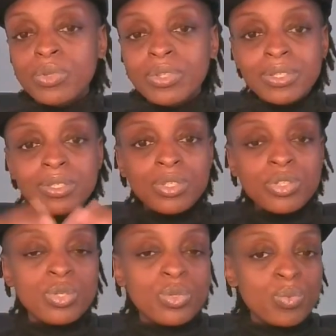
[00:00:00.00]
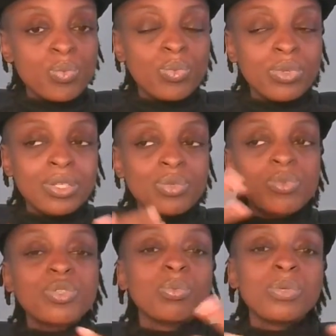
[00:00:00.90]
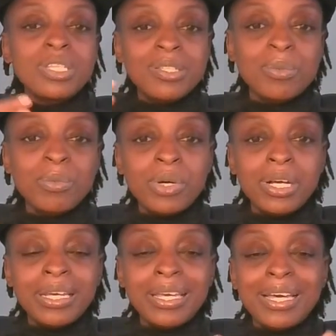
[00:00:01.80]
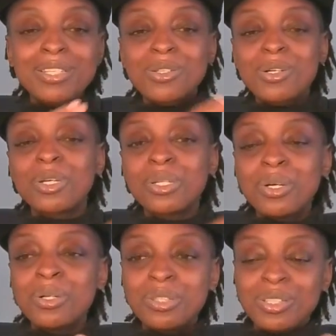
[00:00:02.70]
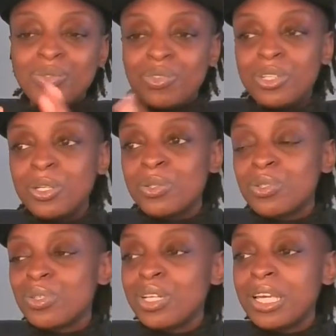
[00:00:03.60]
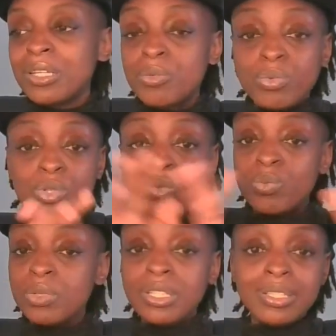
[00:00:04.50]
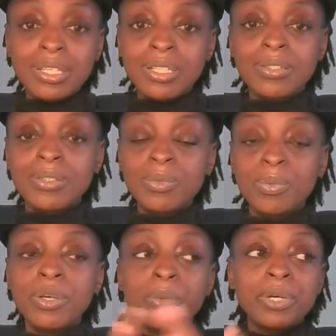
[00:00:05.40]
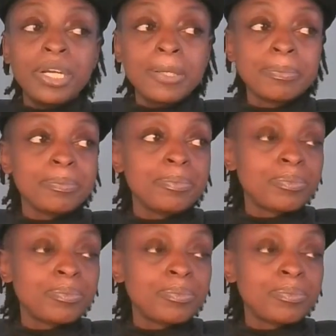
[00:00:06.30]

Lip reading: this was the reason why I started all these videos today. It was really to get to this point where